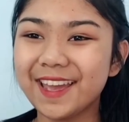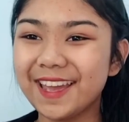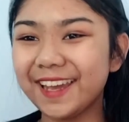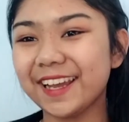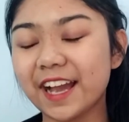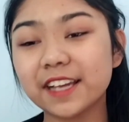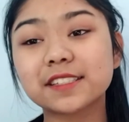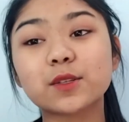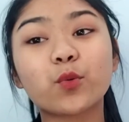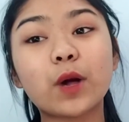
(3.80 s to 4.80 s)
Hey
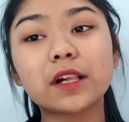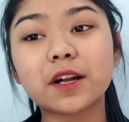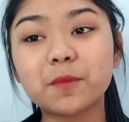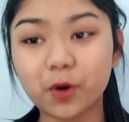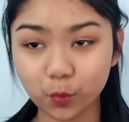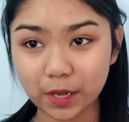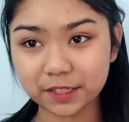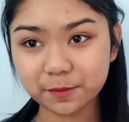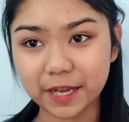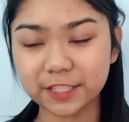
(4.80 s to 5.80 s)
guys,
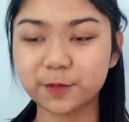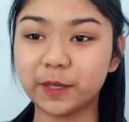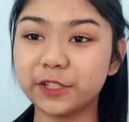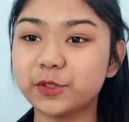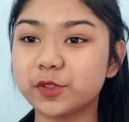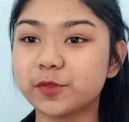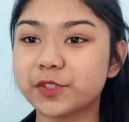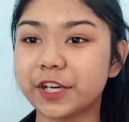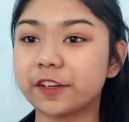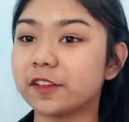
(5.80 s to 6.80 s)
welcome back to my YouTube
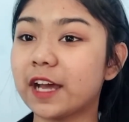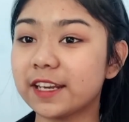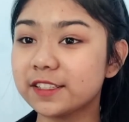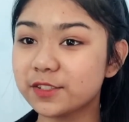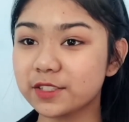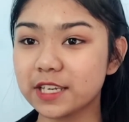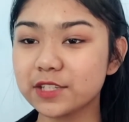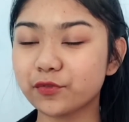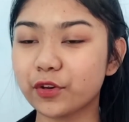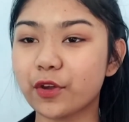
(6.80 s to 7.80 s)
channel, and in today's
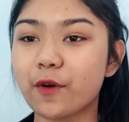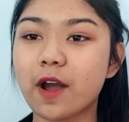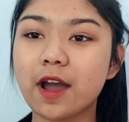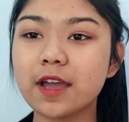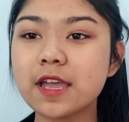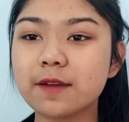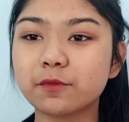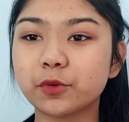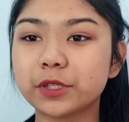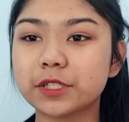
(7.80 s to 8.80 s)
video I am
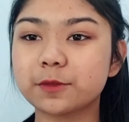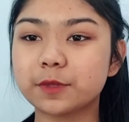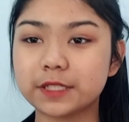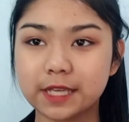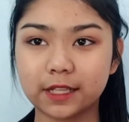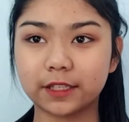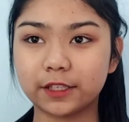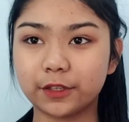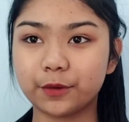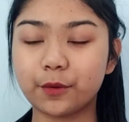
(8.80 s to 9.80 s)
going to be telling
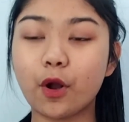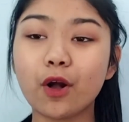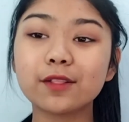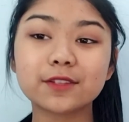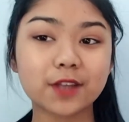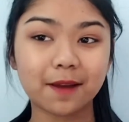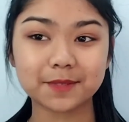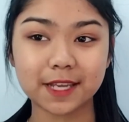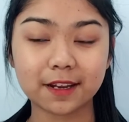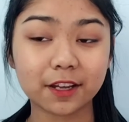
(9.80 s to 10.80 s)
you all the top
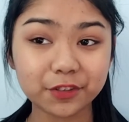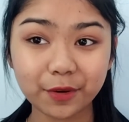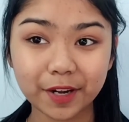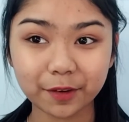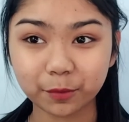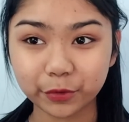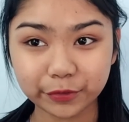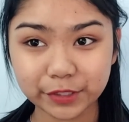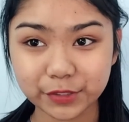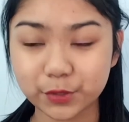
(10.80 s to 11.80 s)
10 underrated
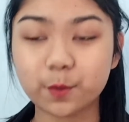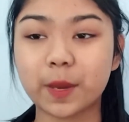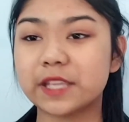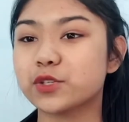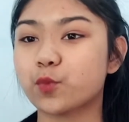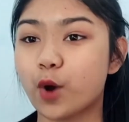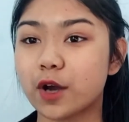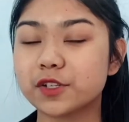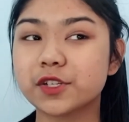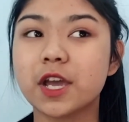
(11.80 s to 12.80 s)
movies to binge
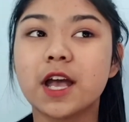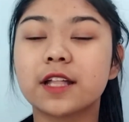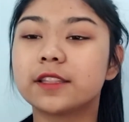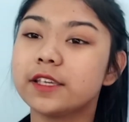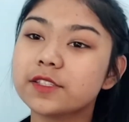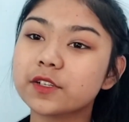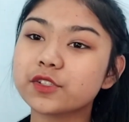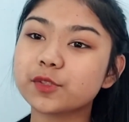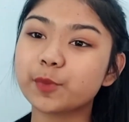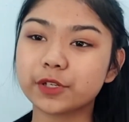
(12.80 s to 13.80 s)
watch. These are
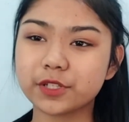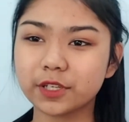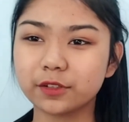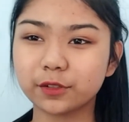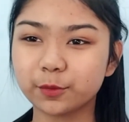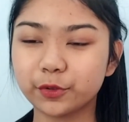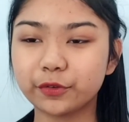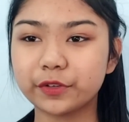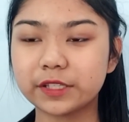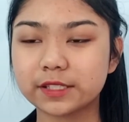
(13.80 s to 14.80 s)
just particular
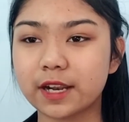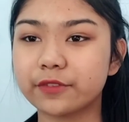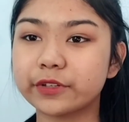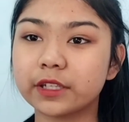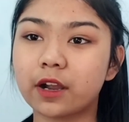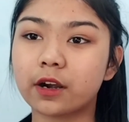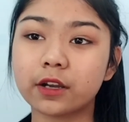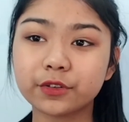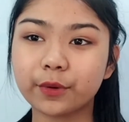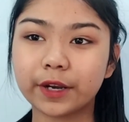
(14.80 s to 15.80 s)
movies that I feel are
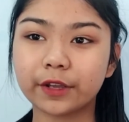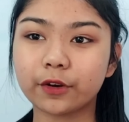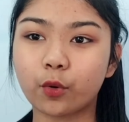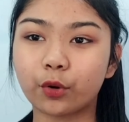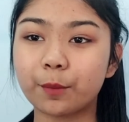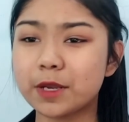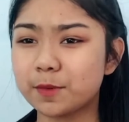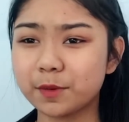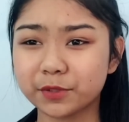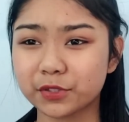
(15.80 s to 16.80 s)
underrated or many
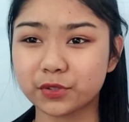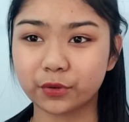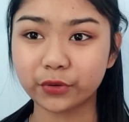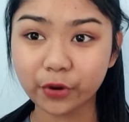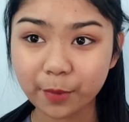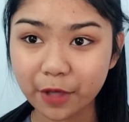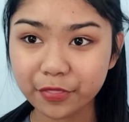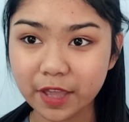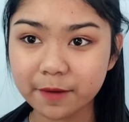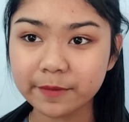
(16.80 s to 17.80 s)
people just don't know about
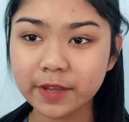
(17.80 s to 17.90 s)
them,